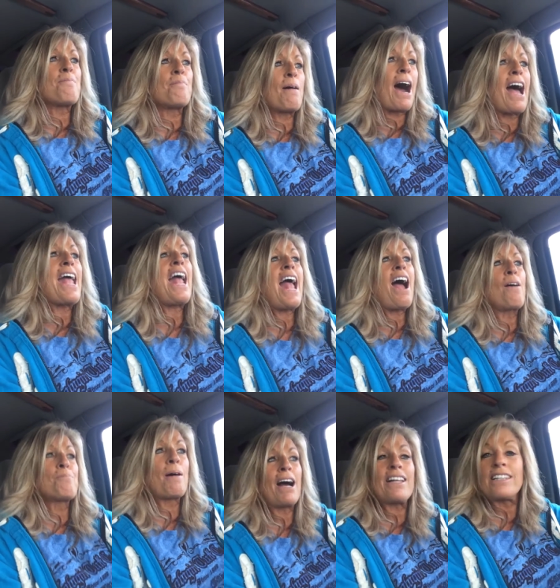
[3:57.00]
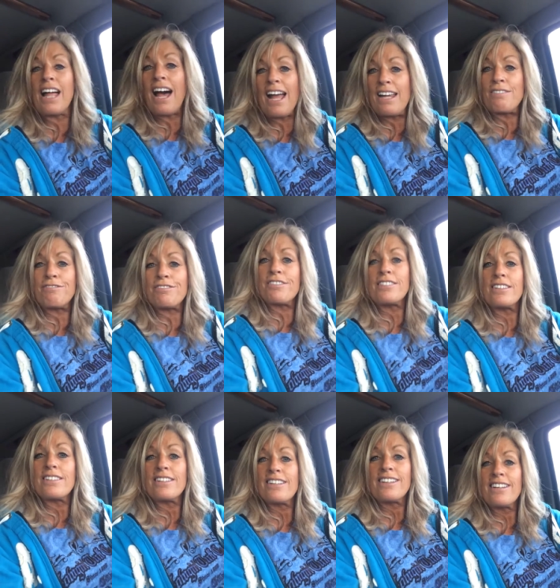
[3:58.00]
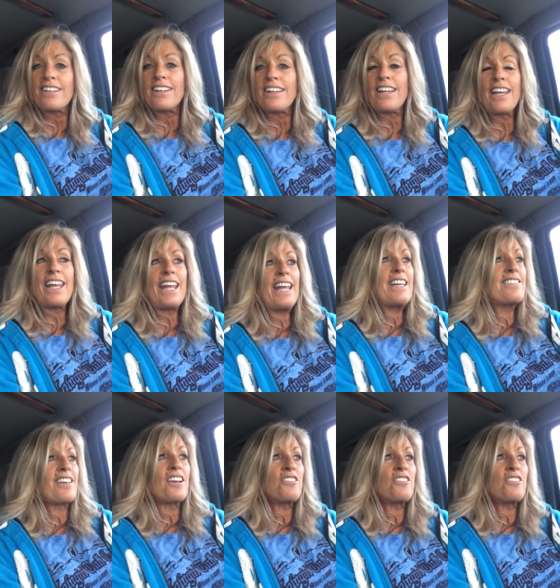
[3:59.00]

my my life is